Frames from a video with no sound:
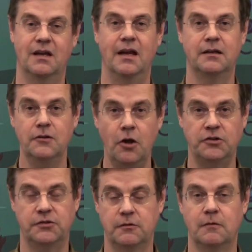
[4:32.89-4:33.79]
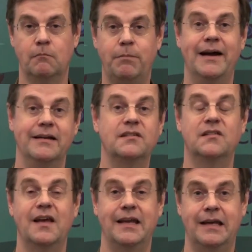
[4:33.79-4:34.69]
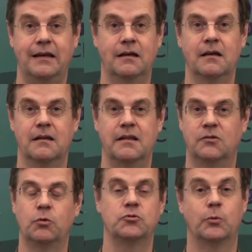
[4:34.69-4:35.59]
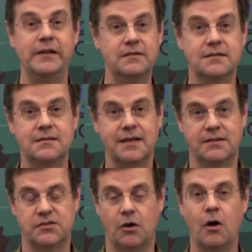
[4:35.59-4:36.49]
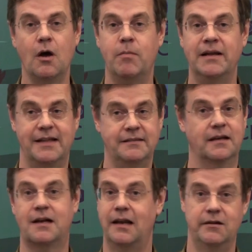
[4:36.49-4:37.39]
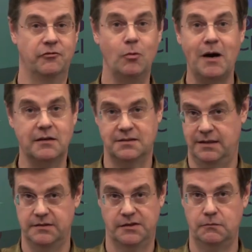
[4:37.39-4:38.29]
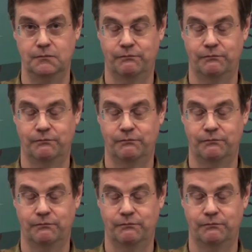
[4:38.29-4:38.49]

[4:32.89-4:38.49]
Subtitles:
And not by saying that Woodrow Wilson said so, but that the Caliph Umar said so.